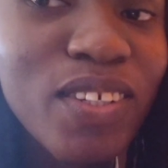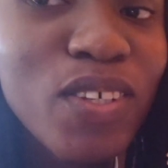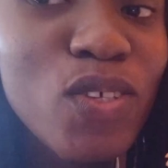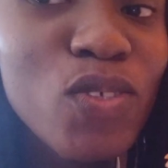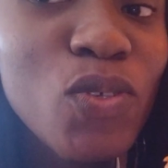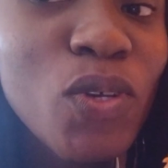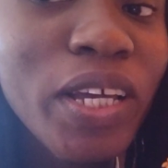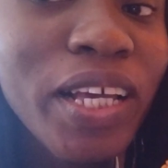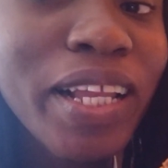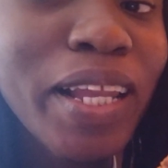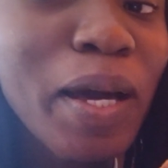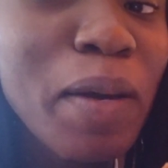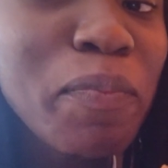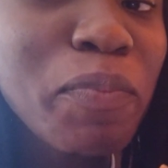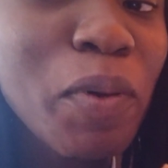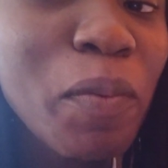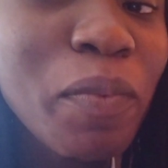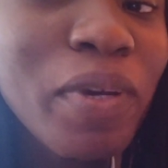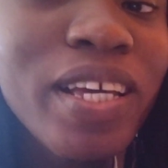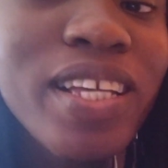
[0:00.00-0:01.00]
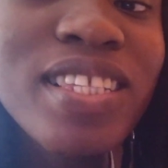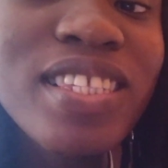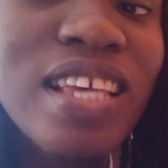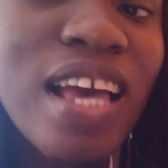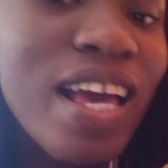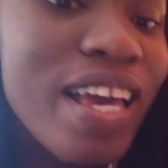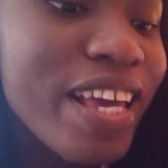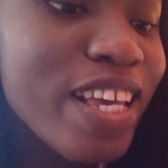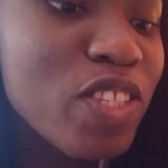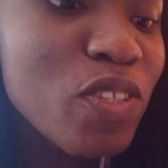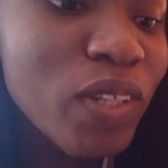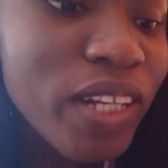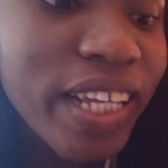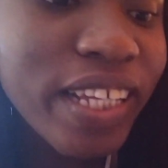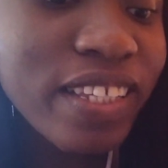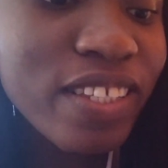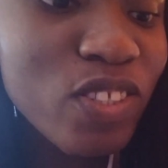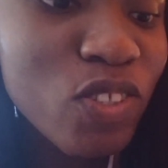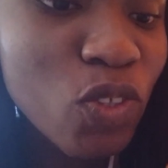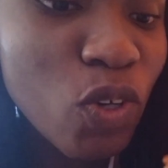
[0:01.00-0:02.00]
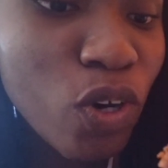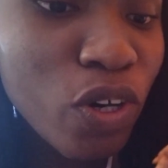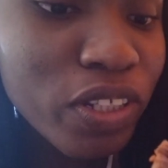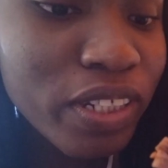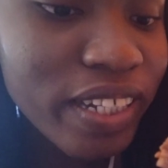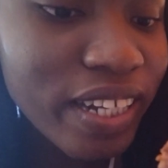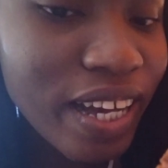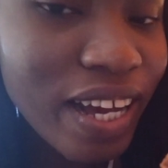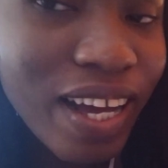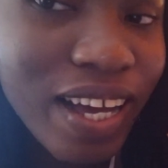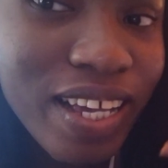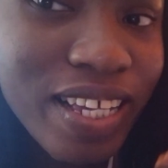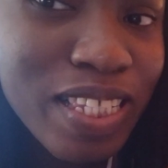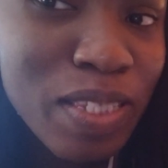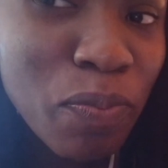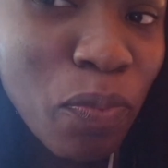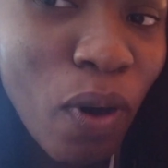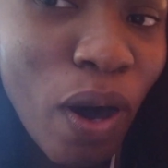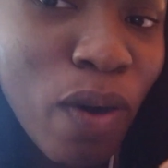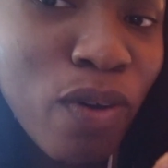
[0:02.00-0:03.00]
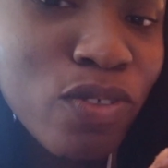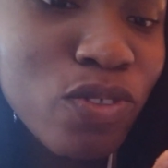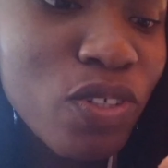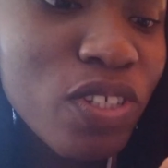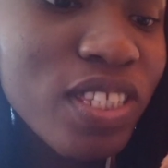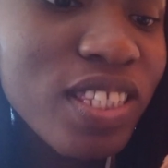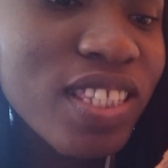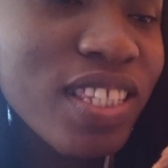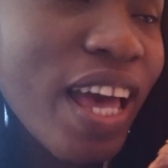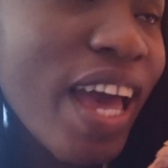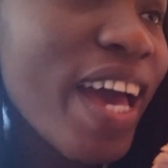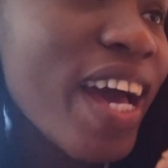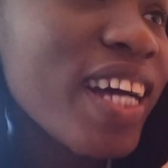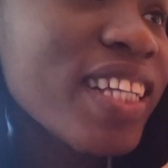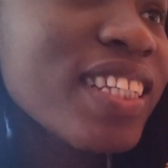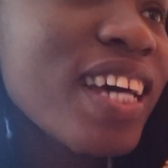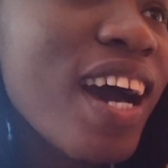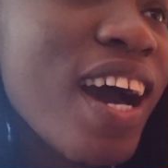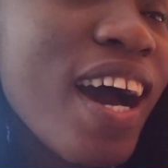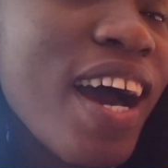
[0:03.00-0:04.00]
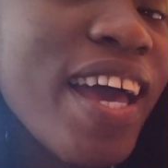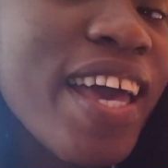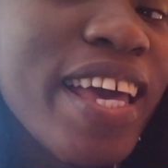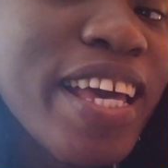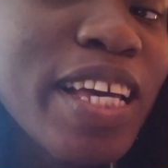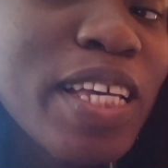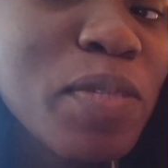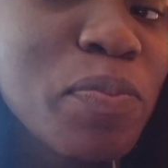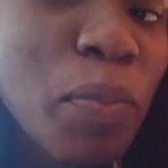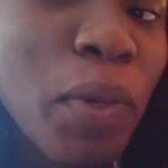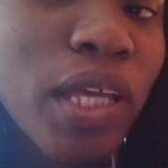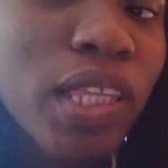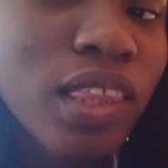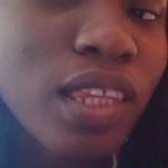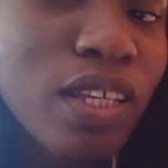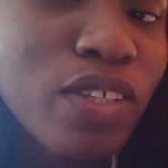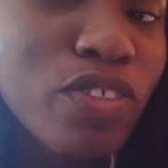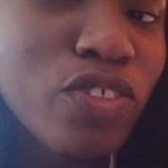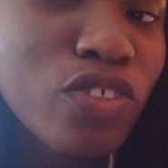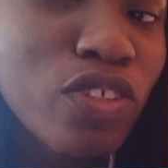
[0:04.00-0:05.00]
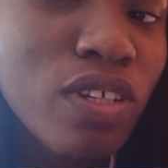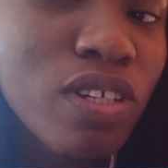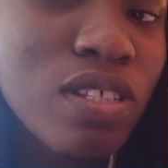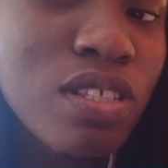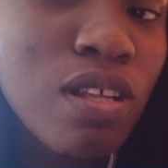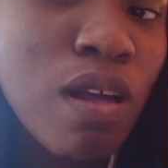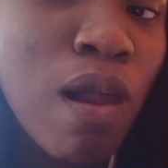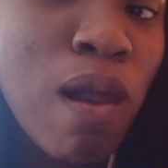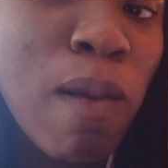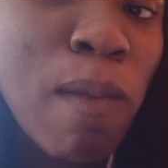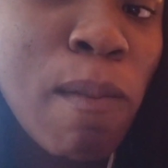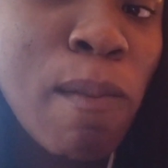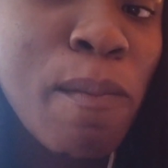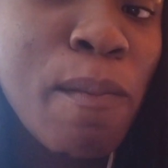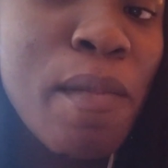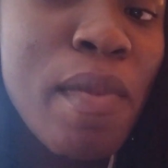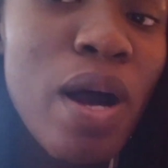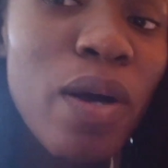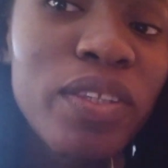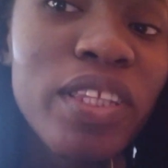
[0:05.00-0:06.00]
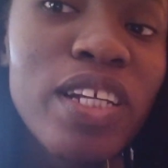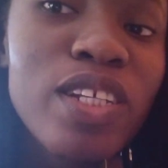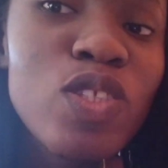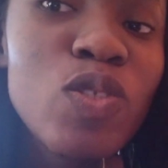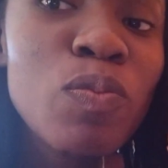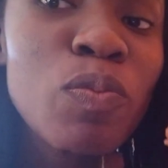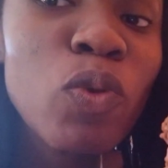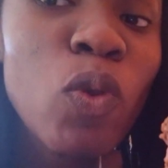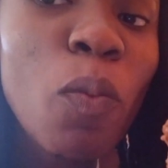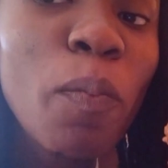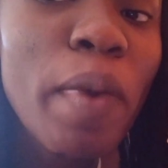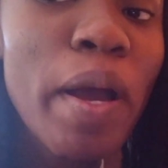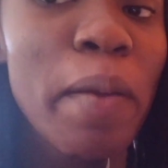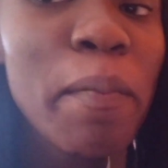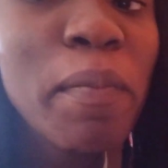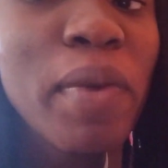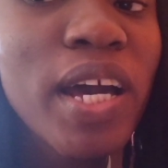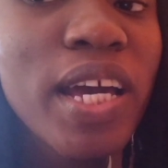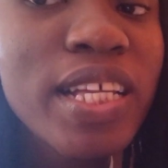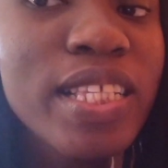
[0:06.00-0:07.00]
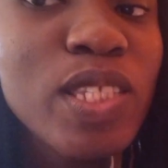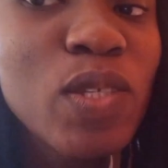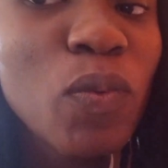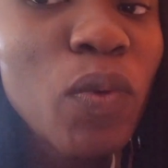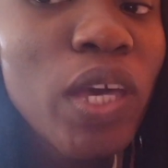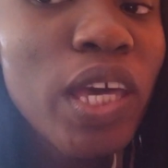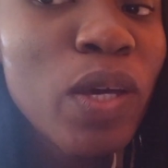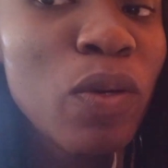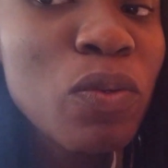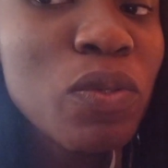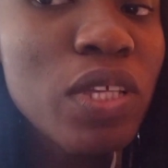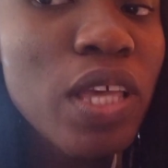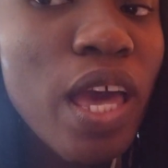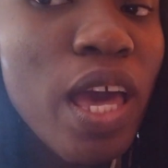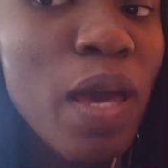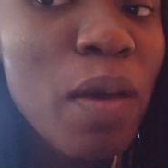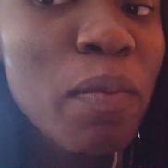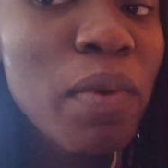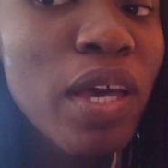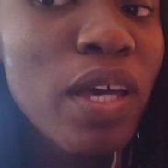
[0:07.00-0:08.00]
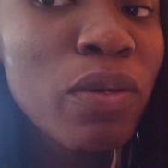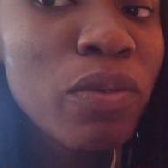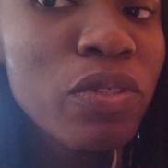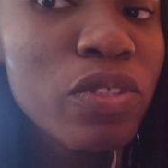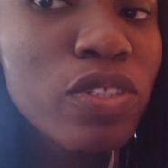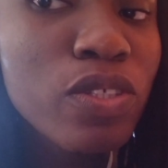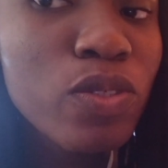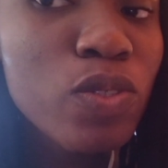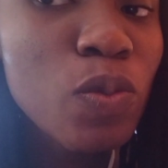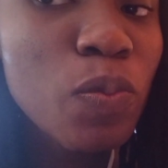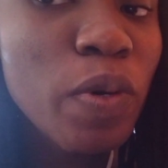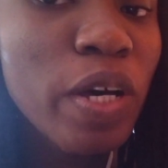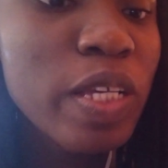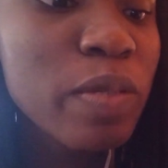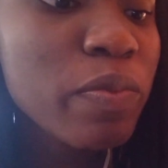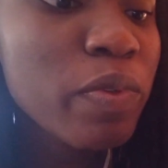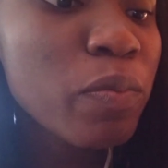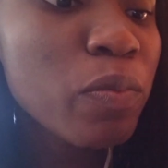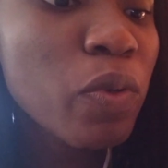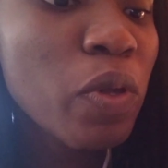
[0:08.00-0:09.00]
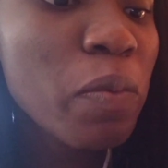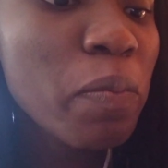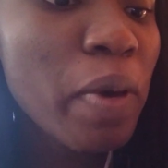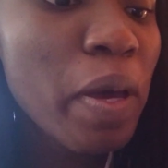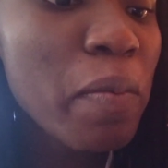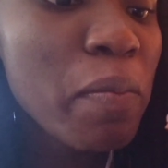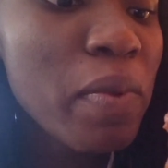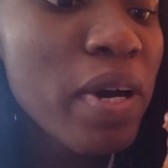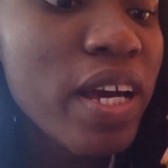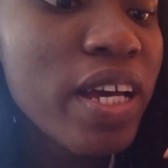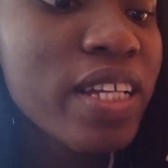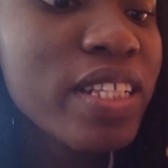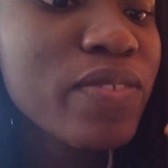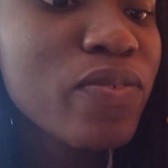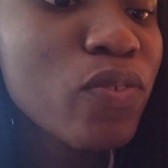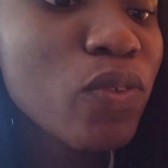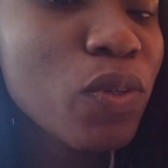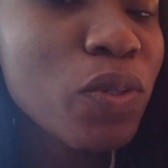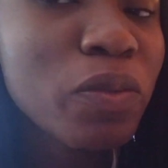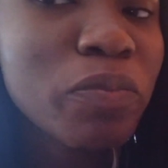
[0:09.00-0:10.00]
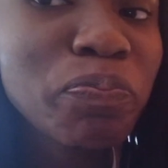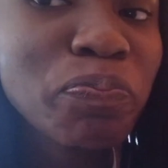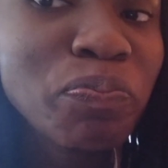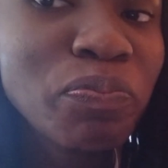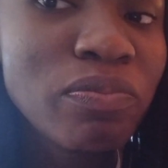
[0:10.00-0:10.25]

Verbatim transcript: Osogila from it's, it's not like it's not nice, but I was just I had high expectations. I wanted it to blow my mind the way um, Egusi um, Super has been blowing my mind for